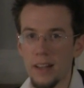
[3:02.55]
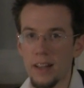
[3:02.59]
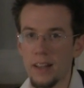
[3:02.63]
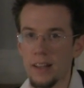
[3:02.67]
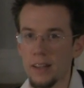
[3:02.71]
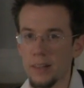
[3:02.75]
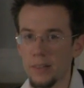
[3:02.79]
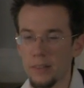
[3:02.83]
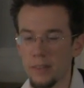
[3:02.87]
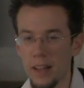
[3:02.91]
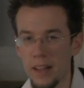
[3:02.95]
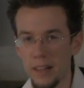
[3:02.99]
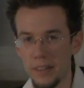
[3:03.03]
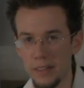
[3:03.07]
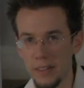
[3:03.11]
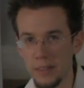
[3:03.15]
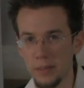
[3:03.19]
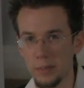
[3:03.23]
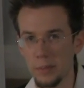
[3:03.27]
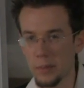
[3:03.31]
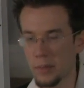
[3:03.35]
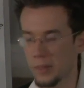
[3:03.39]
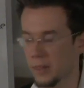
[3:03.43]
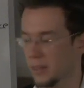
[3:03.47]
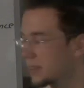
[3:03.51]
at
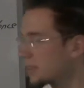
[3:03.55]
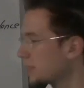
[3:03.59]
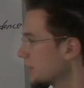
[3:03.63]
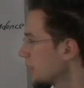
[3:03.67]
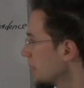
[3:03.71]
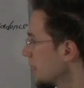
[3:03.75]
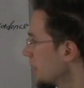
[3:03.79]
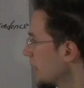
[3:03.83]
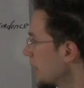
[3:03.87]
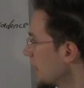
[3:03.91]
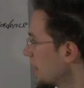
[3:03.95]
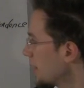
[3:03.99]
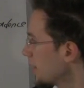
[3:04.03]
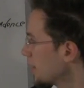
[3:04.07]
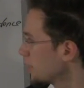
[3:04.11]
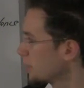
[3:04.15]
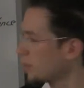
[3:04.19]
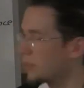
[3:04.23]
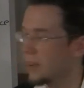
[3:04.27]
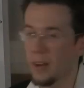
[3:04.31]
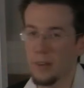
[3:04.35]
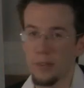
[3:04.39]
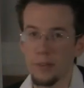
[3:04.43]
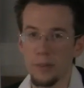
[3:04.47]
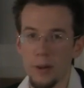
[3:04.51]
this point right now
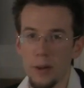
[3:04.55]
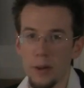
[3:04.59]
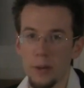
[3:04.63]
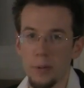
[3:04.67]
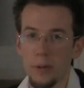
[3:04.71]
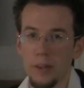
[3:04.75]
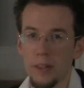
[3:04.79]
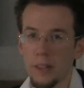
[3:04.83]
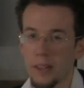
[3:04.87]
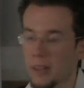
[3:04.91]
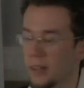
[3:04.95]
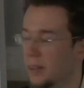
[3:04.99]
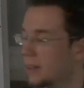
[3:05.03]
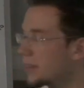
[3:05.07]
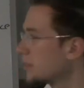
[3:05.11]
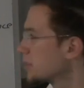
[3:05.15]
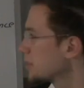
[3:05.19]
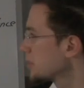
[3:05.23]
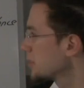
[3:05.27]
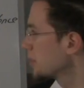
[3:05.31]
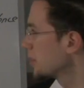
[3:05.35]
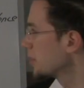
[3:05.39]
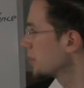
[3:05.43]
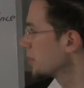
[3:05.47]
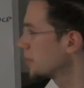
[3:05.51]
of how far I want to go.
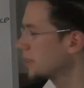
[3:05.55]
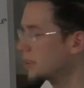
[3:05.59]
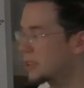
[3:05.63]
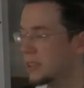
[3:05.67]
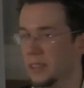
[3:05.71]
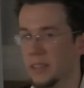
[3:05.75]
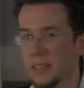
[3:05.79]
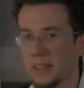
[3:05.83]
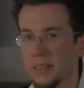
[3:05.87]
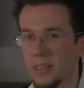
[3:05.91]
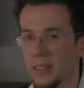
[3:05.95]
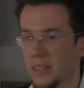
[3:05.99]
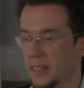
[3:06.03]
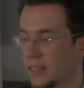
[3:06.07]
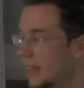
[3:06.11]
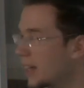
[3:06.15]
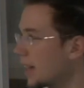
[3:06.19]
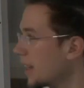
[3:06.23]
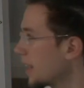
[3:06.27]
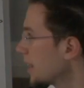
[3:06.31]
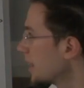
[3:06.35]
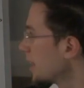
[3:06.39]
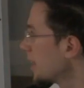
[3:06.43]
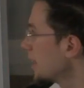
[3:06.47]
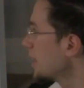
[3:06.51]
So we'll just leave it at
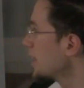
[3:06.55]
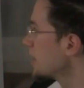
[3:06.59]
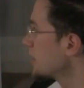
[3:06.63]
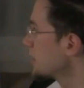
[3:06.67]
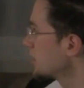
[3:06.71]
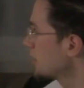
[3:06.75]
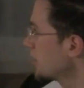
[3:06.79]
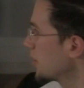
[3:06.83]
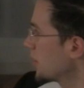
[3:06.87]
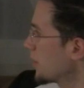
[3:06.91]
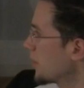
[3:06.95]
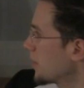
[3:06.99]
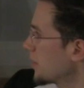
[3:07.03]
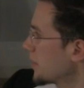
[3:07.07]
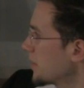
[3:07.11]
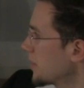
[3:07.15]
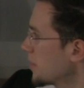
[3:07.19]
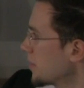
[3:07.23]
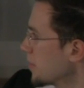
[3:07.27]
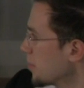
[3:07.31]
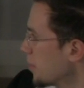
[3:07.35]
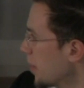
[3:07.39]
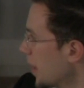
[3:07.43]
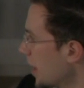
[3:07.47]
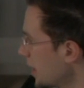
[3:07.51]
that. So
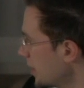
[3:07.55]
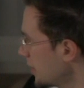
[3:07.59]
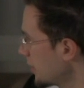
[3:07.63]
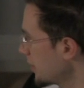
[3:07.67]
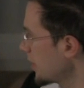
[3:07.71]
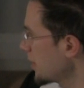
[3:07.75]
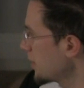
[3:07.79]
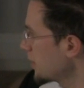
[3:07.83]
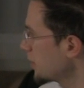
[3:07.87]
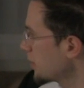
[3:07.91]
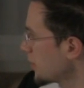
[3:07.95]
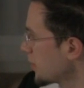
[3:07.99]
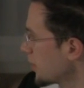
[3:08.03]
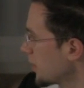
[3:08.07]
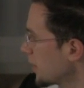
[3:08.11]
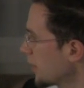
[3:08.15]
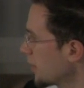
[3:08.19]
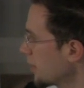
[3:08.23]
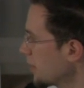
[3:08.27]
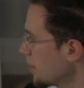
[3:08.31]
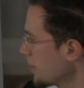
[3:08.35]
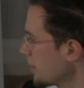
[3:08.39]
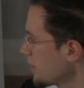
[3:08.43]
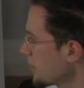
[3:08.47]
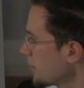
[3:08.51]
binary
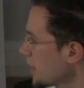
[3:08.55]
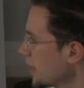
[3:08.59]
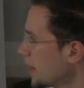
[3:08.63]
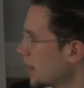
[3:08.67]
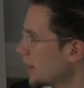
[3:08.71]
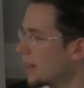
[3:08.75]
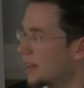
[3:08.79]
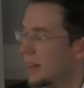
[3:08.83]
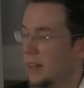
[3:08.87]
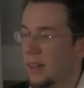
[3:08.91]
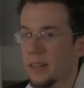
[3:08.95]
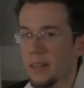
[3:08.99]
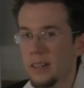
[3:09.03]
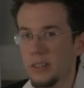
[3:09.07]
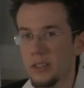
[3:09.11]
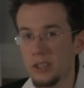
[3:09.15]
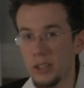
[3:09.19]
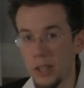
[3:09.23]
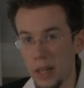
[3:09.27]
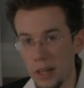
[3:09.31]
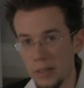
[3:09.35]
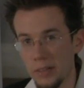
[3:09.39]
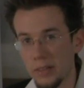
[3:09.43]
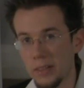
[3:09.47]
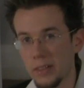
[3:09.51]
form,
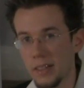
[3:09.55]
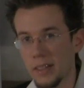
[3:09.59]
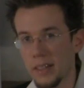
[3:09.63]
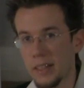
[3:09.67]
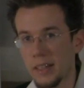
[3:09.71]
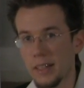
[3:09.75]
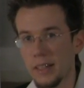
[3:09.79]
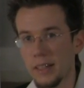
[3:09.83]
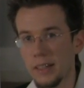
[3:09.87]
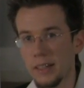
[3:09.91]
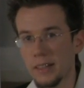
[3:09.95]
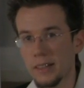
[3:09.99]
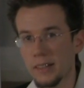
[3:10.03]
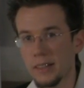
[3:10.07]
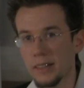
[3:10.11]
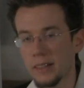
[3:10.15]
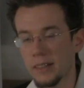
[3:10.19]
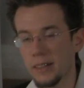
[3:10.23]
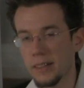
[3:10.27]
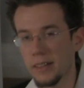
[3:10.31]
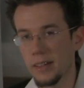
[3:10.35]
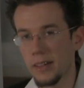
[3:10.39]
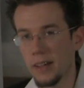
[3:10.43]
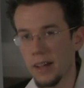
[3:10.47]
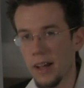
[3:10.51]
generally,
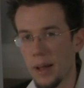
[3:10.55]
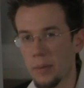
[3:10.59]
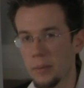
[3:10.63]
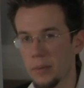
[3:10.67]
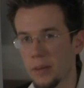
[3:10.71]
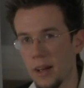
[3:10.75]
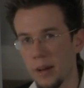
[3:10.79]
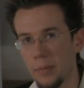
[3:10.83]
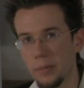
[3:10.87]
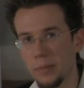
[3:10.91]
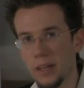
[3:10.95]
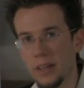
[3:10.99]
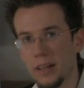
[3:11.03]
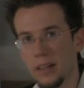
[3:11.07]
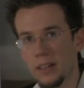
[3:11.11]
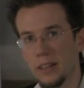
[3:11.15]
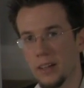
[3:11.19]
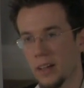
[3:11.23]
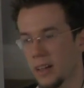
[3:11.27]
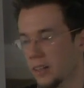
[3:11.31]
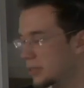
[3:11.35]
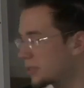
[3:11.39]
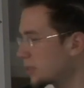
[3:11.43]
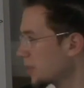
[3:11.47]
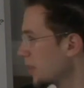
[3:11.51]
I'm going to
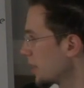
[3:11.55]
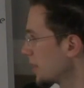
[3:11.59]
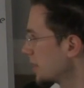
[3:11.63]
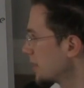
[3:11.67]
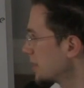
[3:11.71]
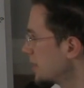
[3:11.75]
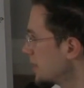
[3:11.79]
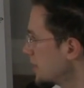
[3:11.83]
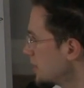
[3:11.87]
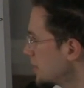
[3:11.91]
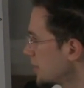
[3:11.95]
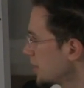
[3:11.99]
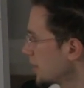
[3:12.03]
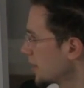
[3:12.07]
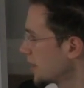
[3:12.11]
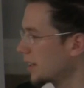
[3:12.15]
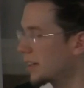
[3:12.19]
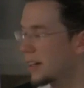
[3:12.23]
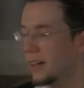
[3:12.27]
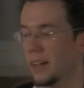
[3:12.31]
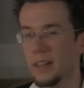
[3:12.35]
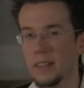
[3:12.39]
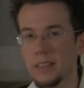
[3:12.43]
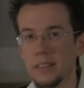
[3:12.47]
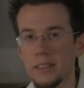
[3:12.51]
not try to teach you any
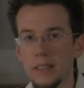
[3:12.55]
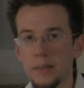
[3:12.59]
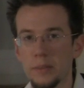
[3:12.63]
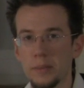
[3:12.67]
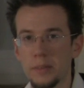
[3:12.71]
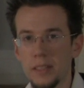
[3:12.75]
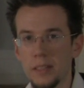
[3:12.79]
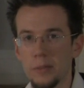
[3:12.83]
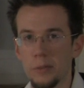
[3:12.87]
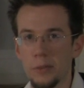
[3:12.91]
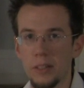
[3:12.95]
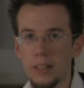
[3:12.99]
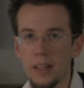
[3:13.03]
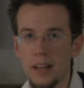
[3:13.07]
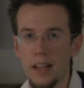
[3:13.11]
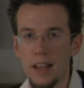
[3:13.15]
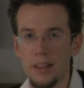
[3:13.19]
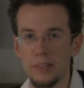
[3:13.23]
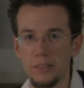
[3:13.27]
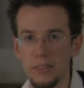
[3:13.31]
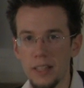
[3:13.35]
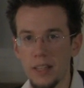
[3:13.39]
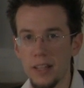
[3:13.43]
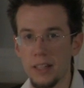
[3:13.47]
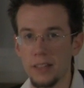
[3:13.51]
concepts that we're going to
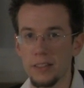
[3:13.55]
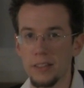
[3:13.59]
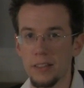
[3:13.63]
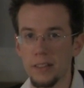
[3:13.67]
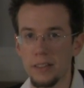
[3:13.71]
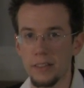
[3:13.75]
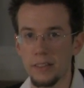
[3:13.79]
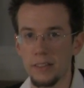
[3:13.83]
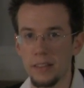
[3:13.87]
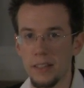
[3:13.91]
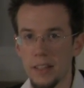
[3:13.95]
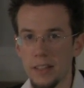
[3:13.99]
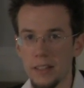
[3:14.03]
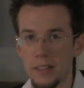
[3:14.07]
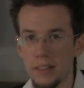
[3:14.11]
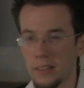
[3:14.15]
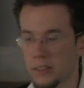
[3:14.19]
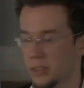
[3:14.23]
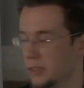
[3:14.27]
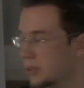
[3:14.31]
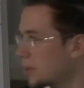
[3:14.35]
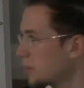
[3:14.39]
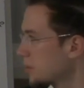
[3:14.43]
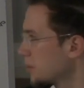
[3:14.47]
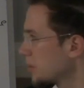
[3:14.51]
have to unlearn later,
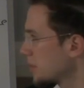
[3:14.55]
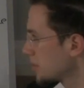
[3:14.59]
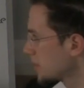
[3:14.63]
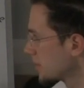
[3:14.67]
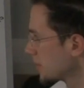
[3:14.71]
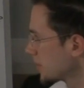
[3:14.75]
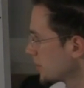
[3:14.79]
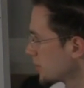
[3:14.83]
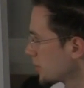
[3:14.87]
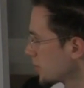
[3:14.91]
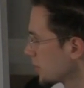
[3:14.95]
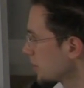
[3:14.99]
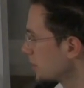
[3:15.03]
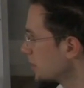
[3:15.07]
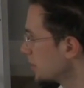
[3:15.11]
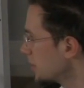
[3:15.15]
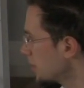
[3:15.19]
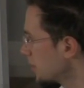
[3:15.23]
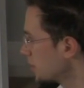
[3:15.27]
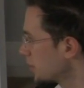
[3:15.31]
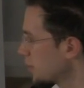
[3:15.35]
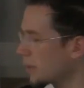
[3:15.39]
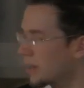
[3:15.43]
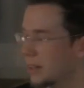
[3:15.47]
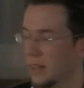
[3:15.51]
so I'm just showing
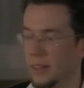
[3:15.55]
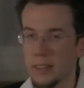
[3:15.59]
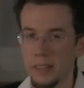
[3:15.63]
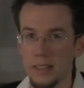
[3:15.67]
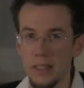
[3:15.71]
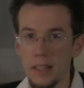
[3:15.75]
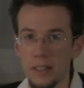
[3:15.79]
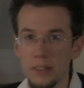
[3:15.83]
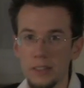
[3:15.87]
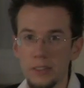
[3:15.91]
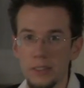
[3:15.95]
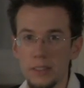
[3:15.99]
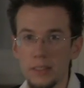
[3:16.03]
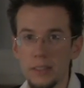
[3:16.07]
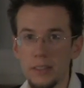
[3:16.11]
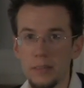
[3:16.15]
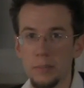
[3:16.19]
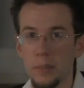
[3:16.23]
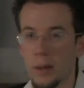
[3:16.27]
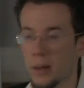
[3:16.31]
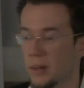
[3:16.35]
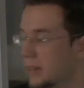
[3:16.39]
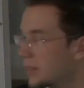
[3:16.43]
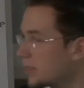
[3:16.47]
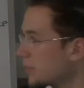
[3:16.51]
you what is actually
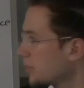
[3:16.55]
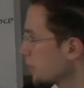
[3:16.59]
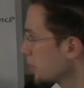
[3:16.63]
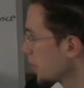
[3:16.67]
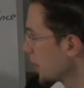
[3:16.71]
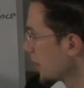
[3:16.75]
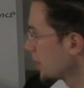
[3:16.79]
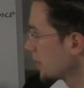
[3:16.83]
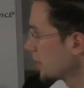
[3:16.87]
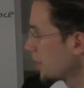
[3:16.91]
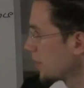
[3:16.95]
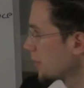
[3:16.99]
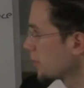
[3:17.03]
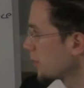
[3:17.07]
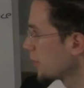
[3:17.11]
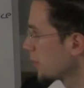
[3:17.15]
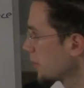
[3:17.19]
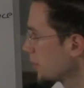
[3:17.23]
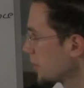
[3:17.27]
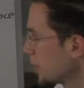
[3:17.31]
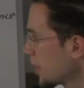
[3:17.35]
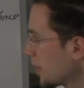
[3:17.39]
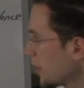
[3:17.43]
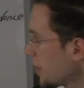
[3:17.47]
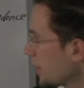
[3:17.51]
part of binary
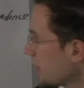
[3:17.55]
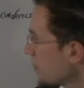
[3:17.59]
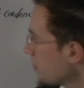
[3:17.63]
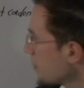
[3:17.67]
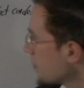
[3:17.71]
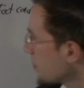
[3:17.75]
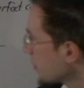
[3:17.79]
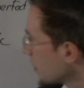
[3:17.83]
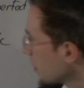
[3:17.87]
form here.